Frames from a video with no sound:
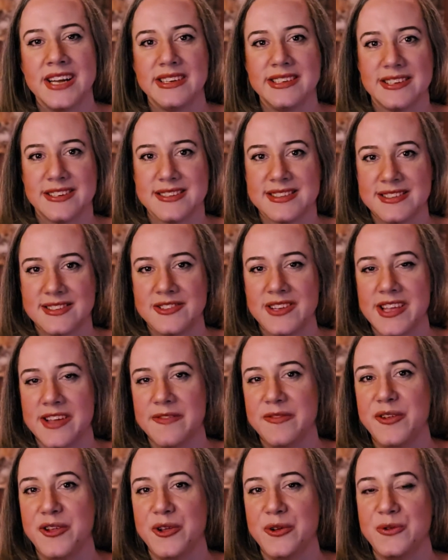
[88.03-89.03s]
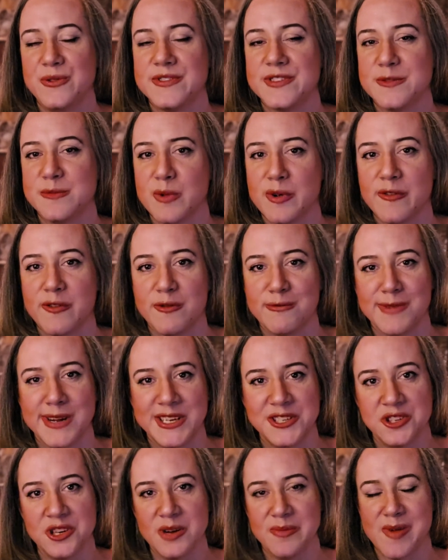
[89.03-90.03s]
just to give you some
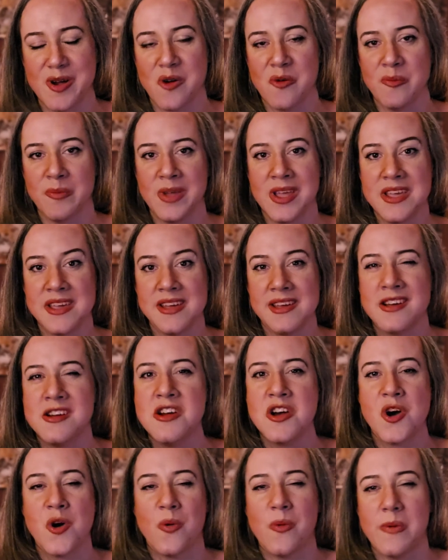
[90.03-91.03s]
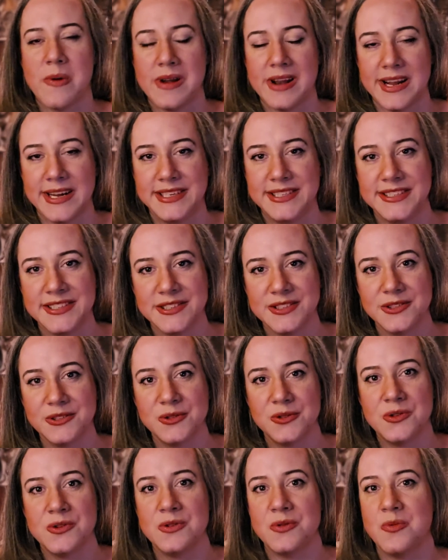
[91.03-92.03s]
information about me, what I
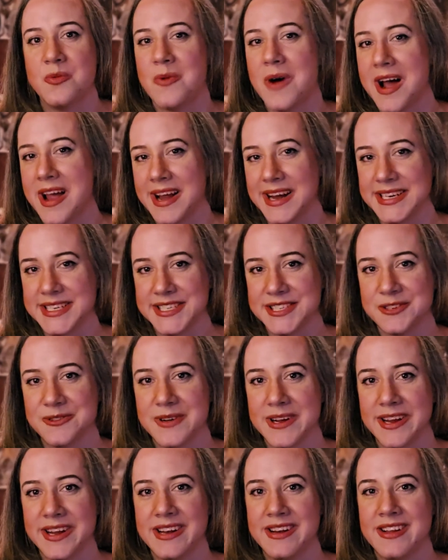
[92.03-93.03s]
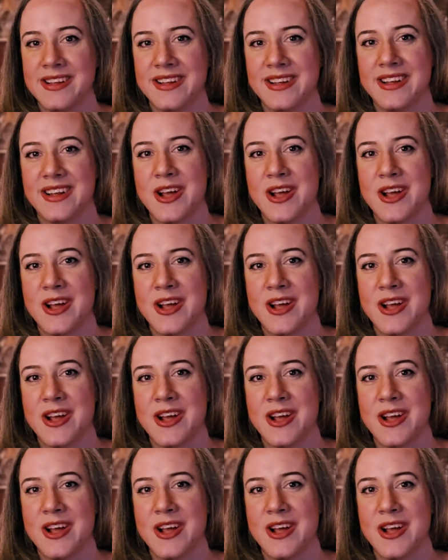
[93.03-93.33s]
do, why I do it,